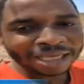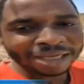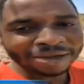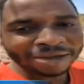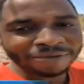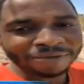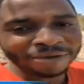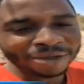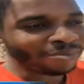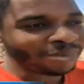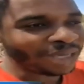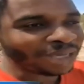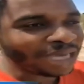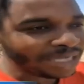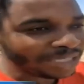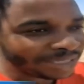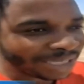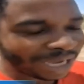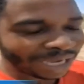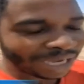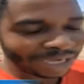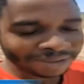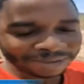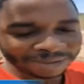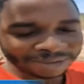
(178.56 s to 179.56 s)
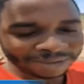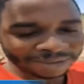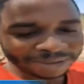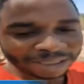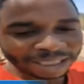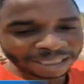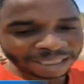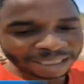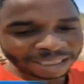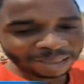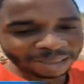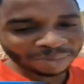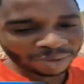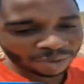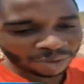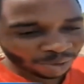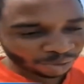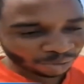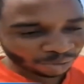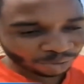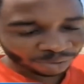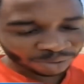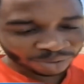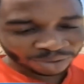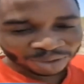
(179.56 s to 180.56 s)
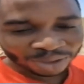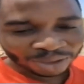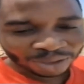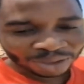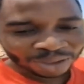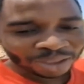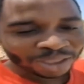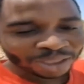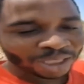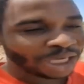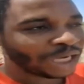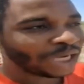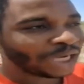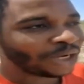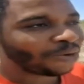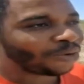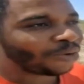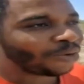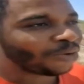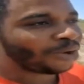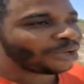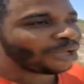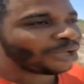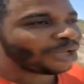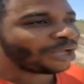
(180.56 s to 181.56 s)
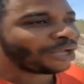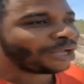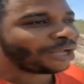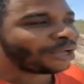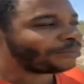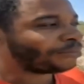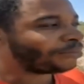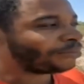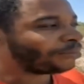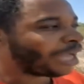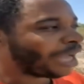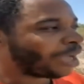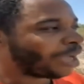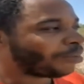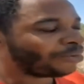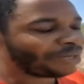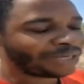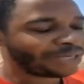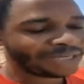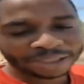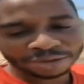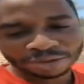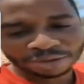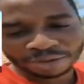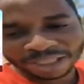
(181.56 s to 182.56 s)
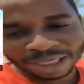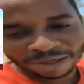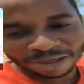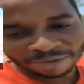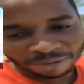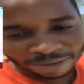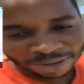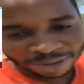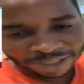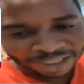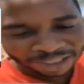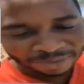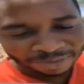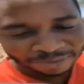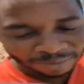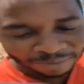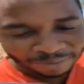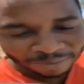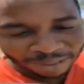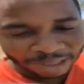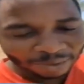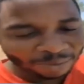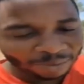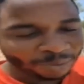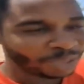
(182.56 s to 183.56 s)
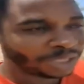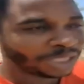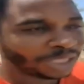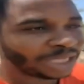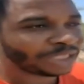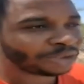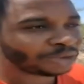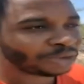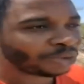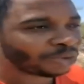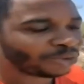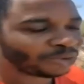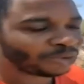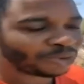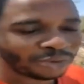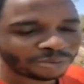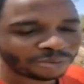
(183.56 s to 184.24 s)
even beza me wono ewo America soldier fo na de me ba omo na escort